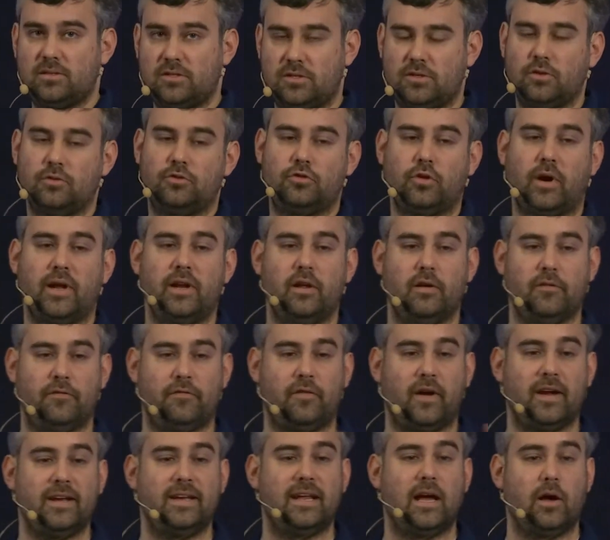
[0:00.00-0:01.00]
so trying to
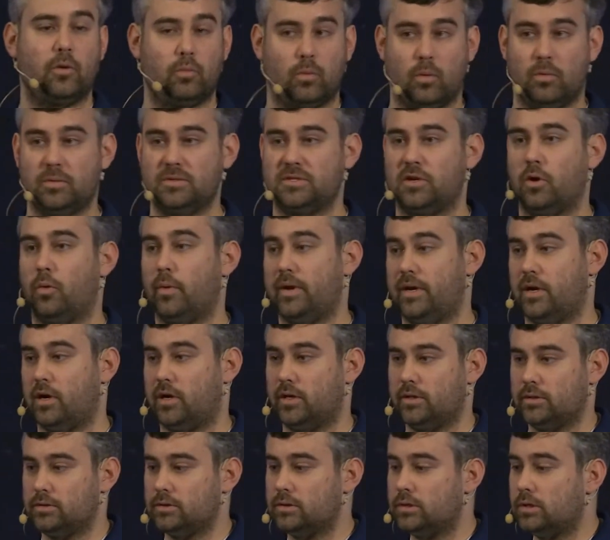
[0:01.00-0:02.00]
find out what was going
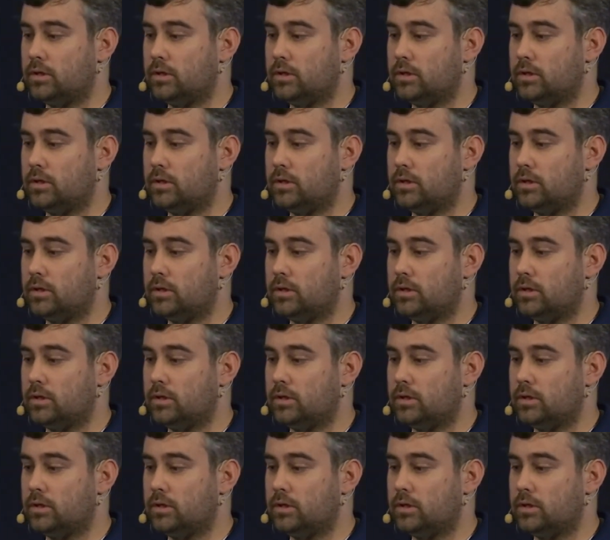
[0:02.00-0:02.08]
on,